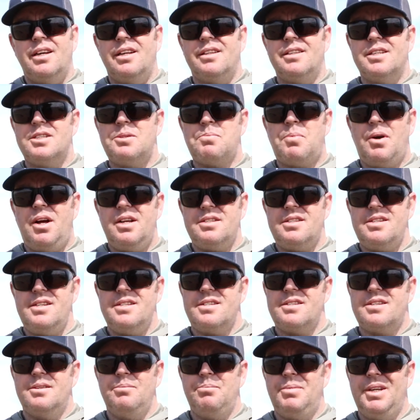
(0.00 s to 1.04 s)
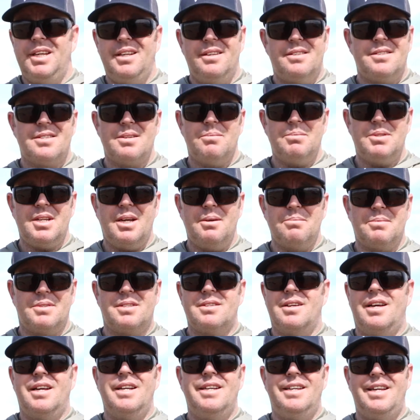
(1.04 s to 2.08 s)
And this process can be
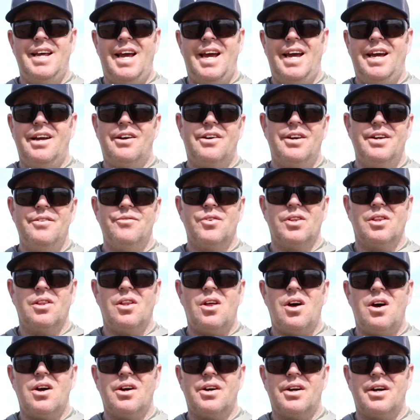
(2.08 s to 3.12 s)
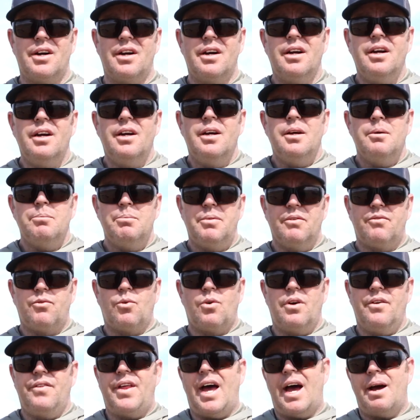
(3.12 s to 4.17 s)
sometimes a day or even longer
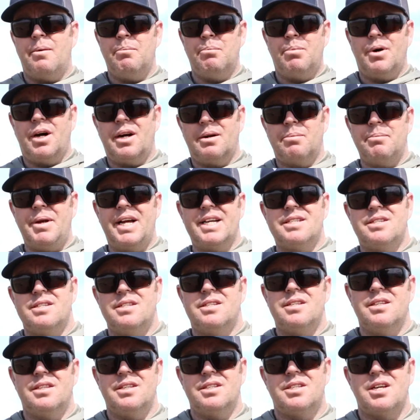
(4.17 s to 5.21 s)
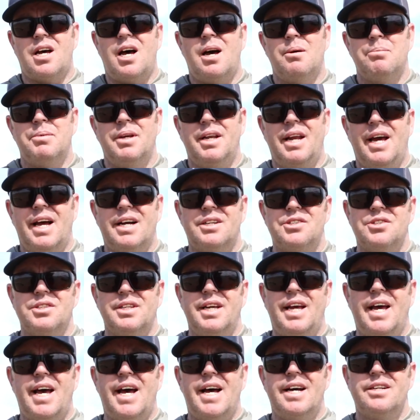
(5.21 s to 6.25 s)
before that bug makes it to the top and
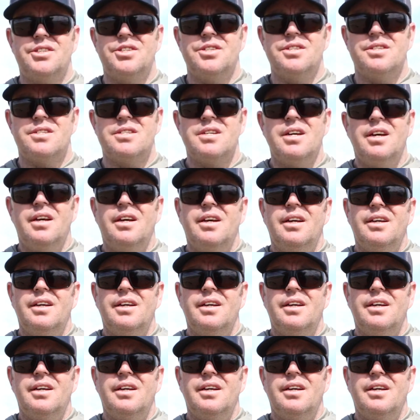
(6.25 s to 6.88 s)
actually hatches.